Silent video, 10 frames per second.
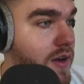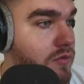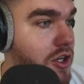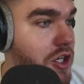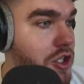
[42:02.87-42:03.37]

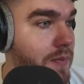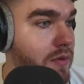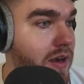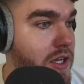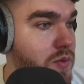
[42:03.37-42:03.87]
Richie should be
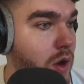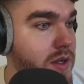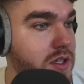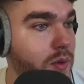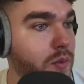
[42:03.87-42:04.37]
ready as well,
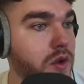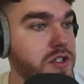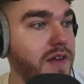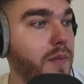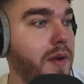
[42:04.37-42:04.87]
is that we want
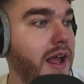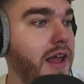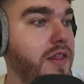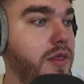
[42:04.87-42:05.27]
to have a player